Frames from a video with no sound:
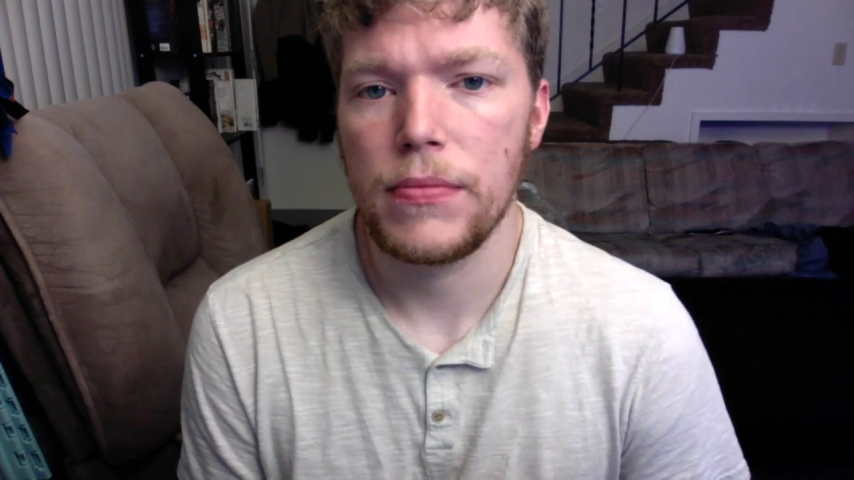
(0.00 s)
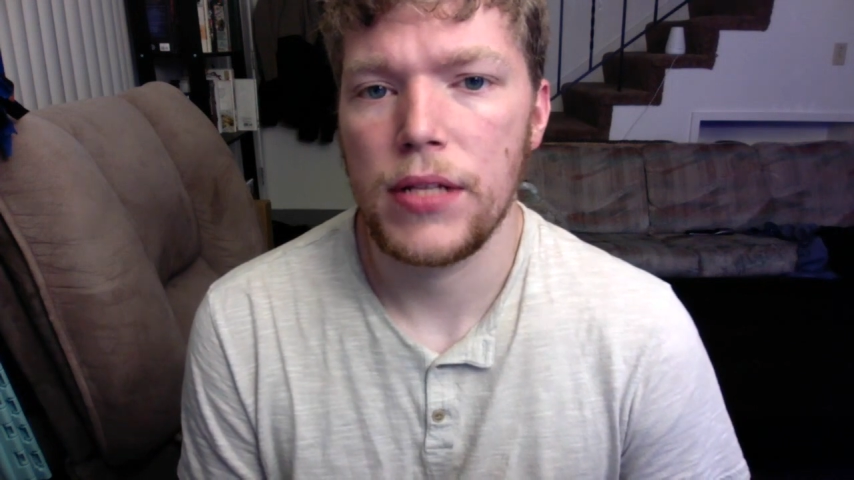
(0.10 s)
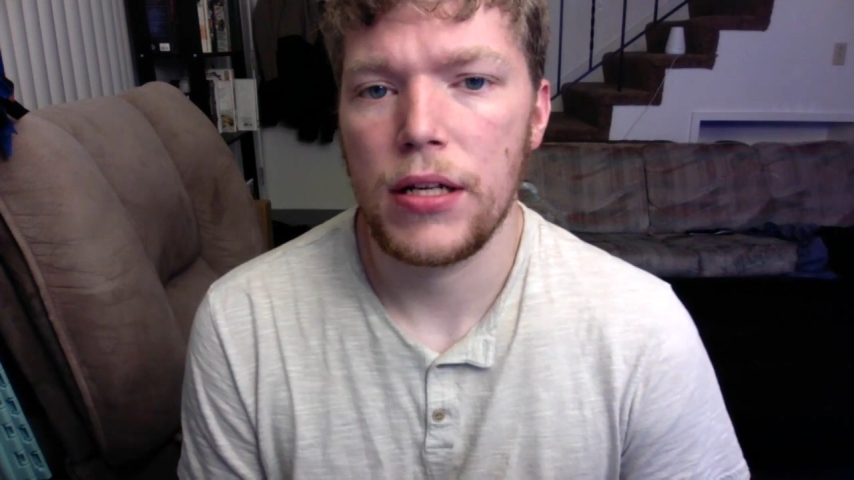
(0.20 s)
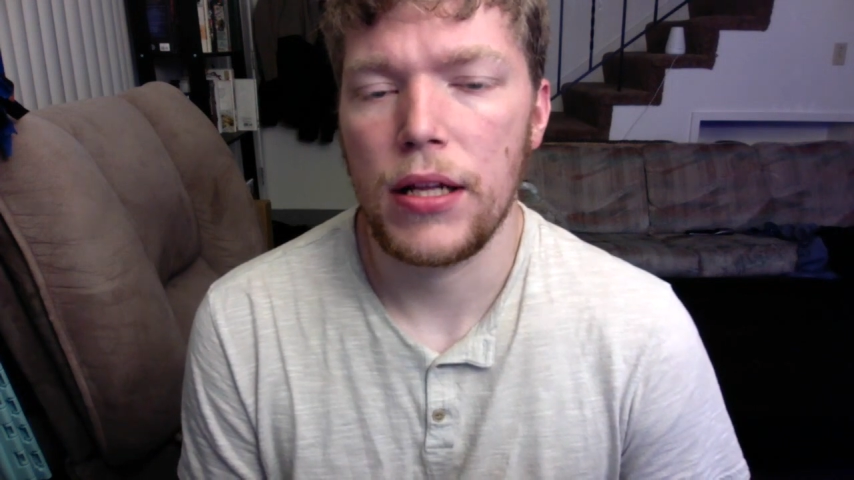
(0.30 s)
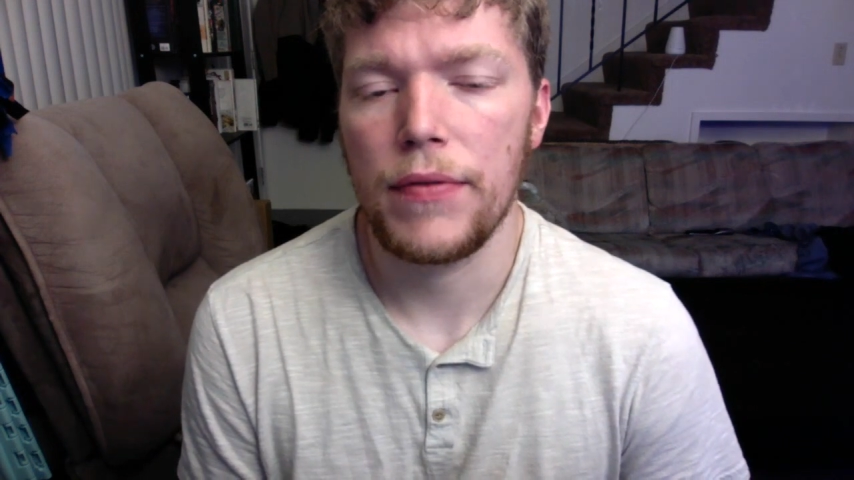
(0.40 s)

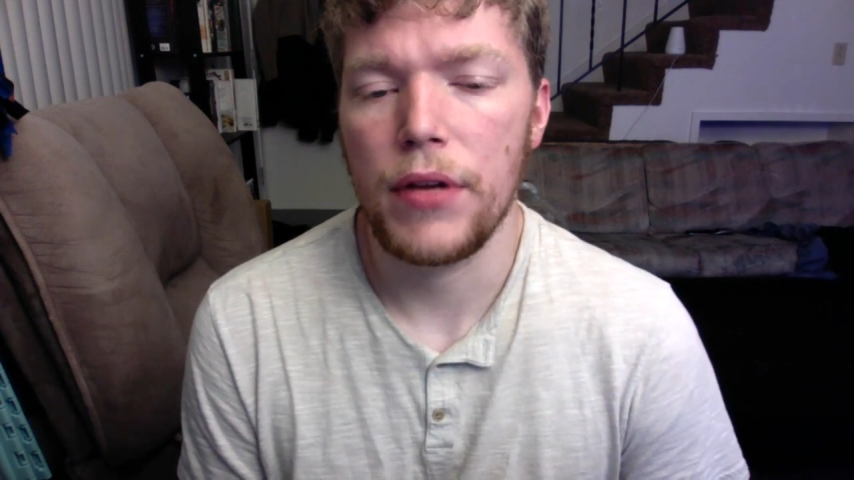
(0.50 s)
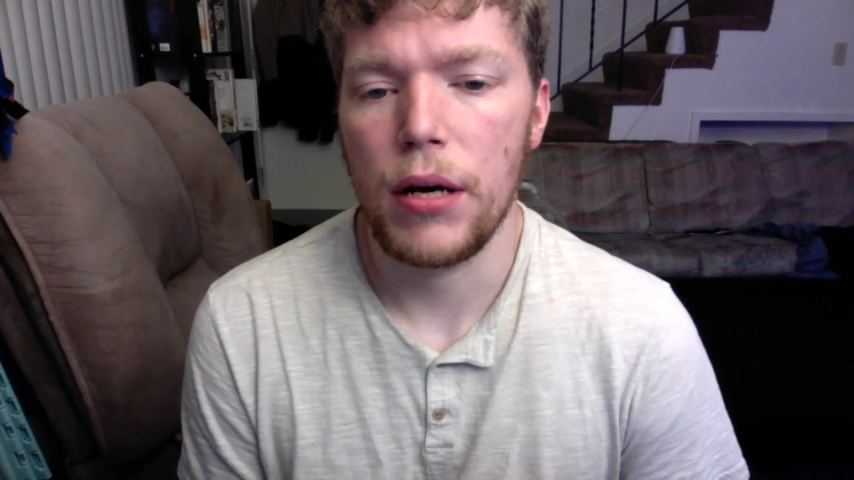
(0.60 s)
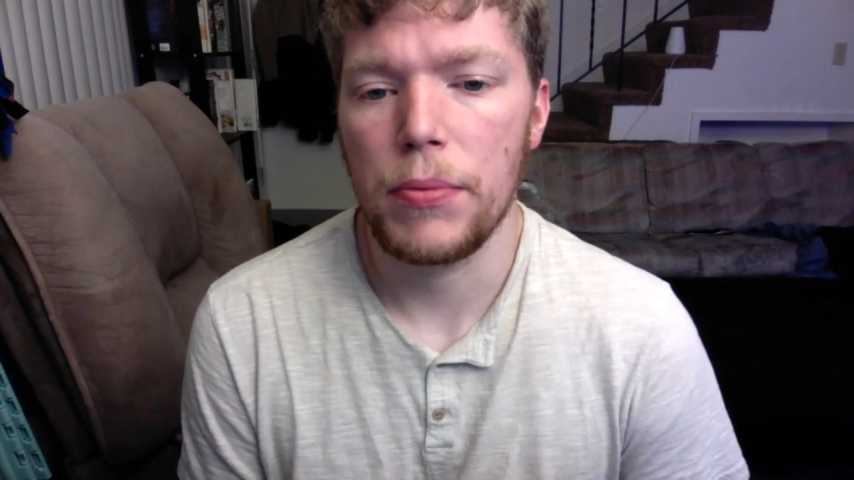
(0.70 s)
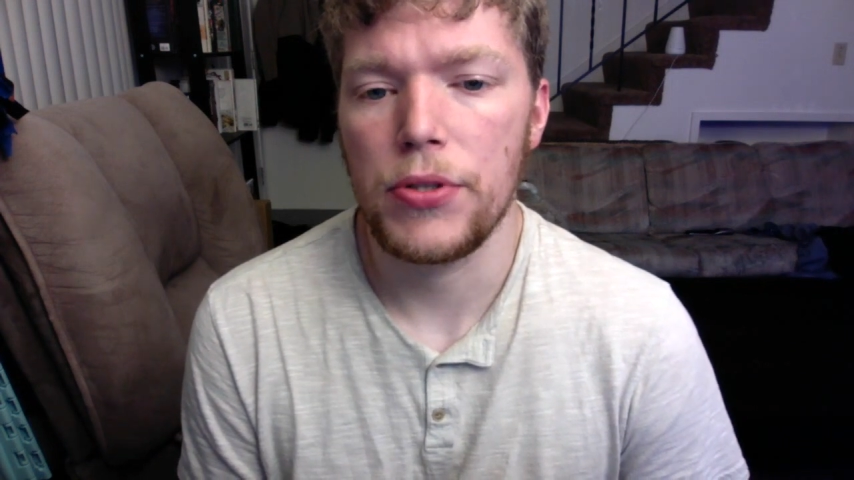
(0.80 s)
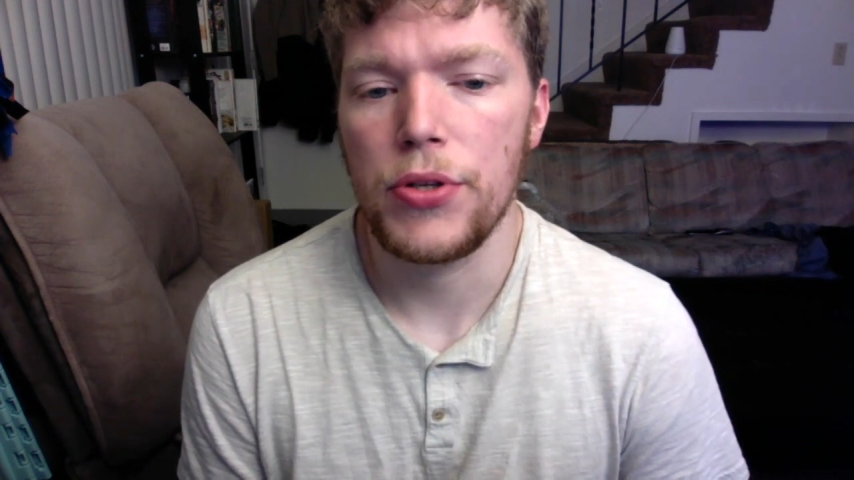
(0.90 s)
that'll have the
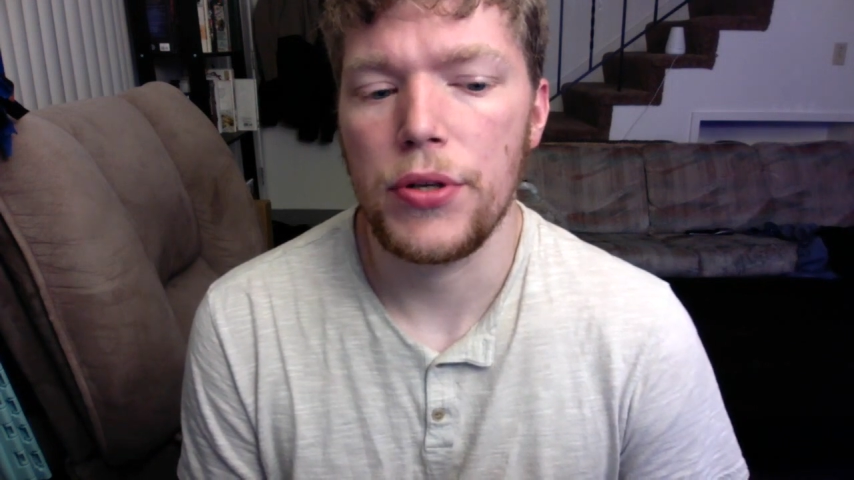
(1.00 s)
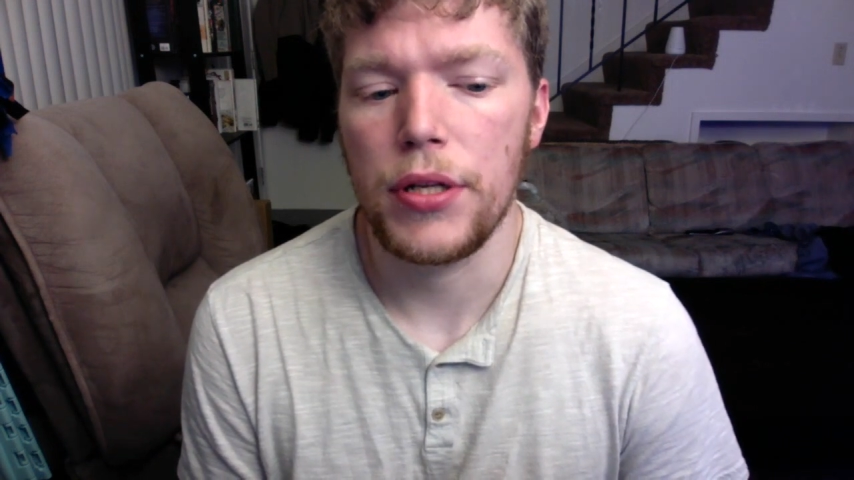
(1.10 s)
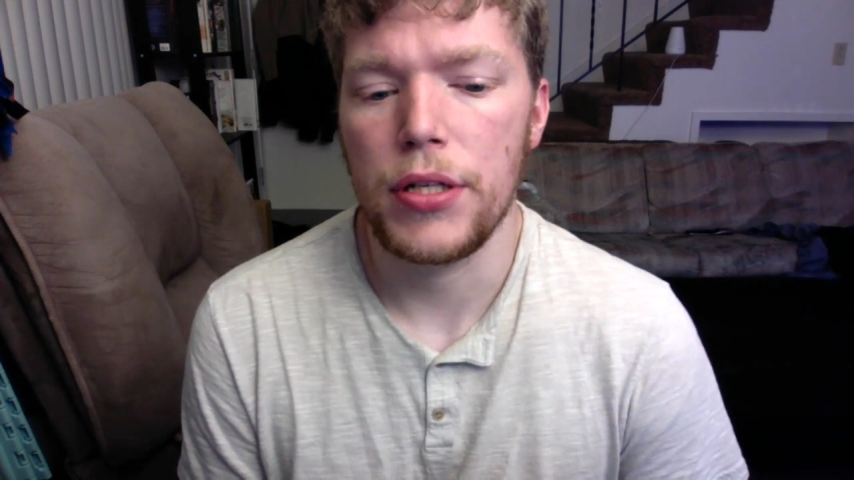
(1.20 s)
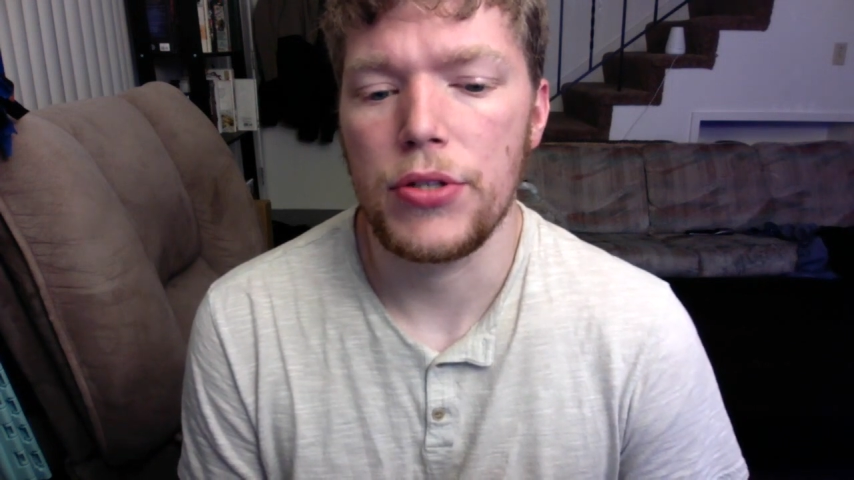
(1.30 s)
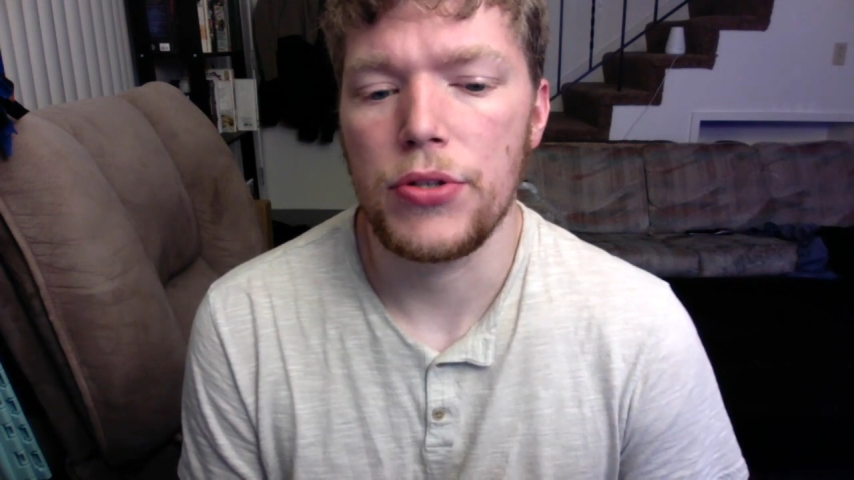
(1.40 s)

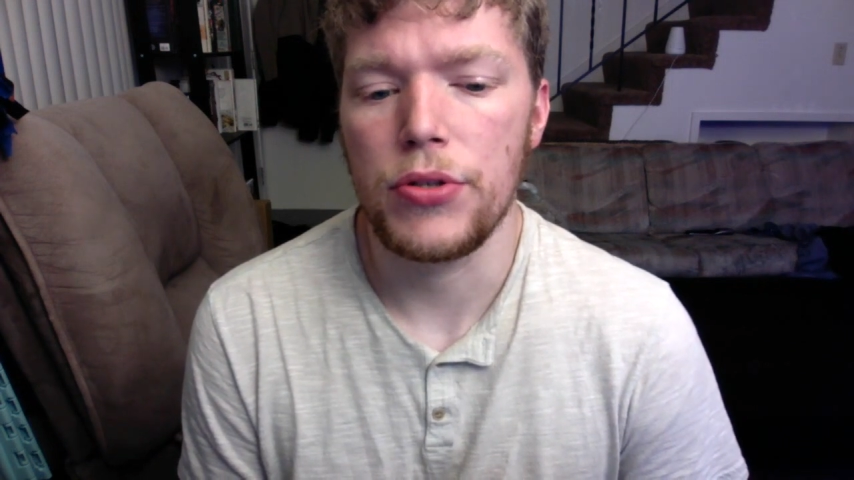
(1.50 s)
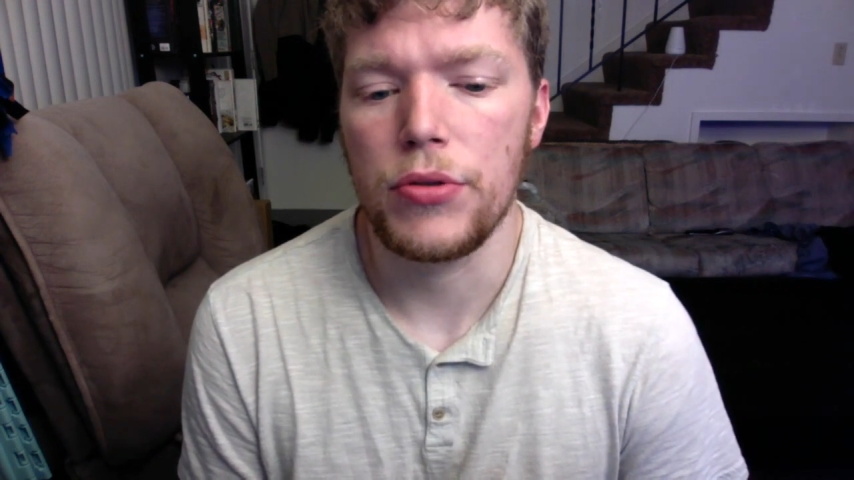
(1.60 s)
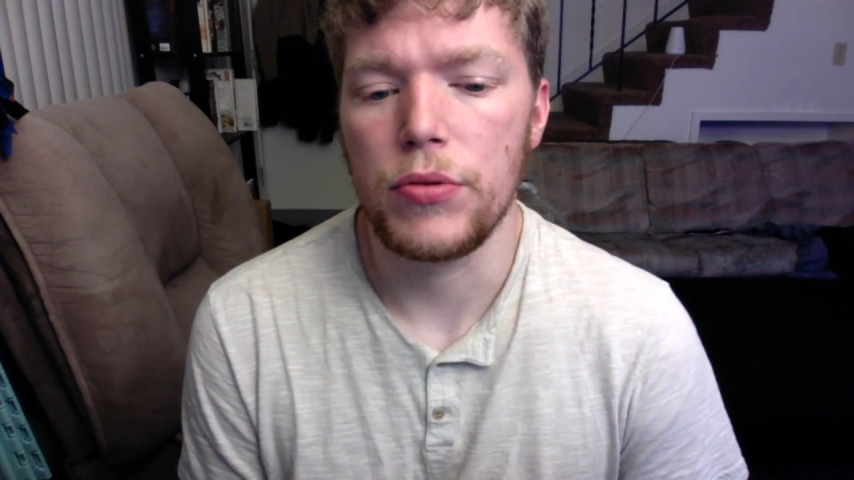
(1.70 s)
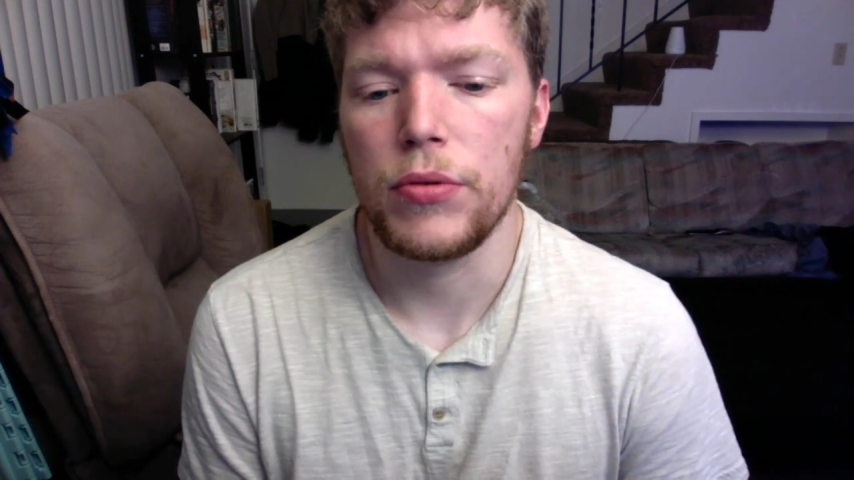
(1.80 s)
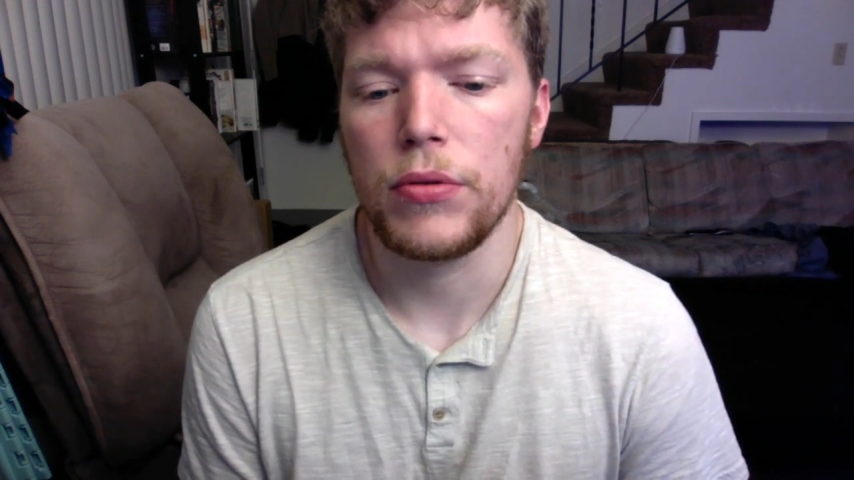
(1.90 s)
opportunity
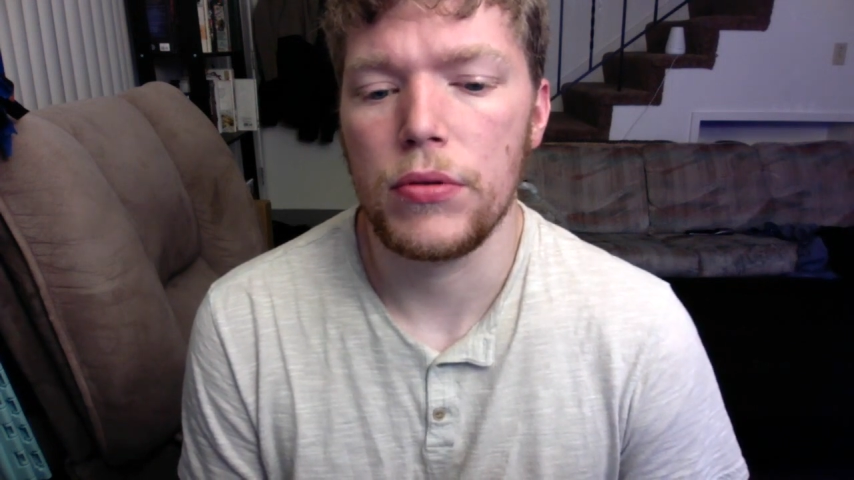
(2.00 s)
to